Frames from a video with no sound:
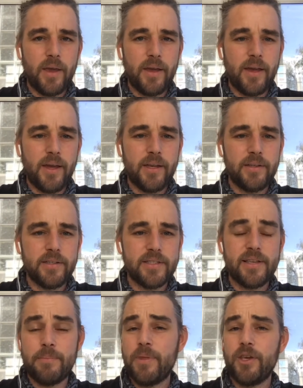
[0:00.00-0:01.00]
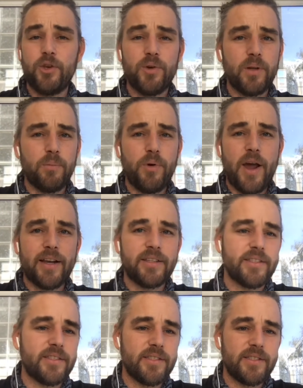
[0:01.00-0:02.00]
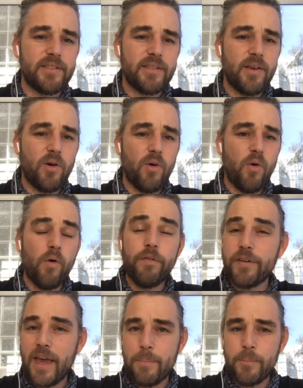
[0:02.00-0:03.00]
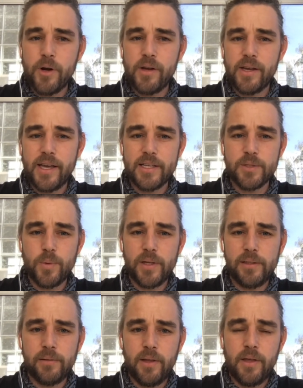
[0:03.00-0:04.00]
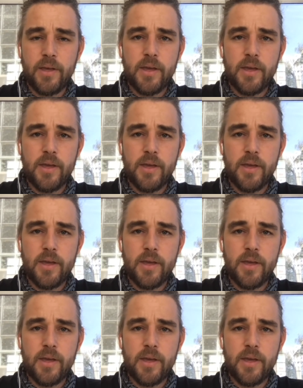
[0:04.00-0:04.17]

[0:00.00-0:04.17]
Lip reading: And it's something you can practice off camera as well.